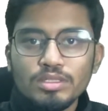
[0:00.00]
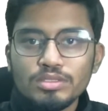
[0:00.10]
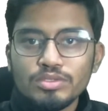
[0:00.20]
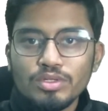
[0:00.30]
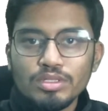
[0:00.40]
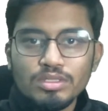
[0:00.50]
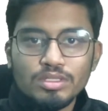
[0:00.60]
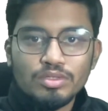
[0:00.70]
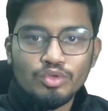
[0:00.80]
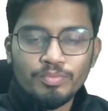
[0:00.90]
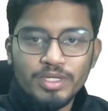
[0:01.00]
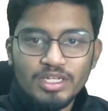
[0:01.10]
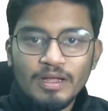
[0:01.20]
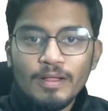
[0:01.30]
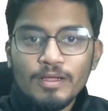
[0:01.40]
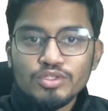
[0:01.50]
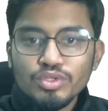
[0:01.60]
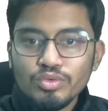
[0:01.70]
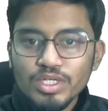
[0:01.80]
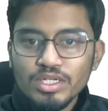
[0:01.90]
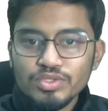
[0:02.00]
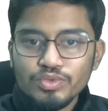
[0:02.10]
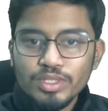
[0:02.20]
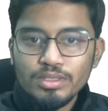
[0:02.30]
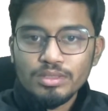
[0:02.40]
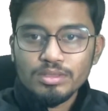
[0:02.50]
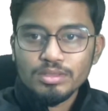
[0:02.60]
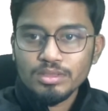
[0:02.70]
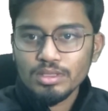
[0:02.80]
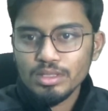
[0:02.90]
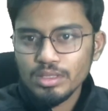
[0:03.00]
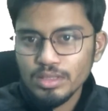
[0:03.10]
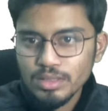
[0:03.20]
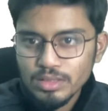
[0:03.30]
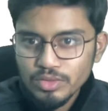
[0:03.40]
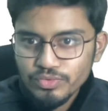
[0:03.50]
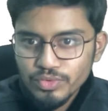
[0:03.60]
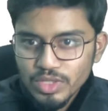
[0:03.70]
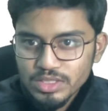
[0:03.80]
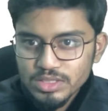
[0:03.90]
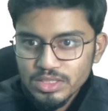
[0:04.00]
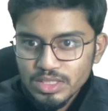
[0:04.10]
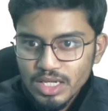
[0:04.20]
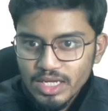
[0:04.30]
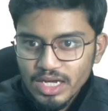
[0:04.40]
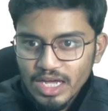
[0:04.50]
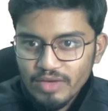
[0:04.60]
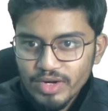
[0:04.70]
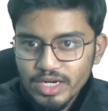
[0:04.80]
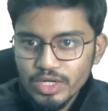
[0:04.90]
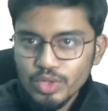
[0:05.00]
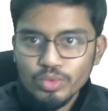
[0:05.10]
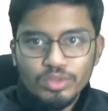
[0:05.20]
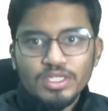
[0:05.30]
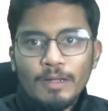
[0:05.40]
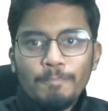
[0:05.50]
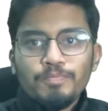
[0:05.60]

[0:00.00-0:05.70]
it's not to open. Yeah. So what I was doing, if you can see, like I have added 2. Yeah.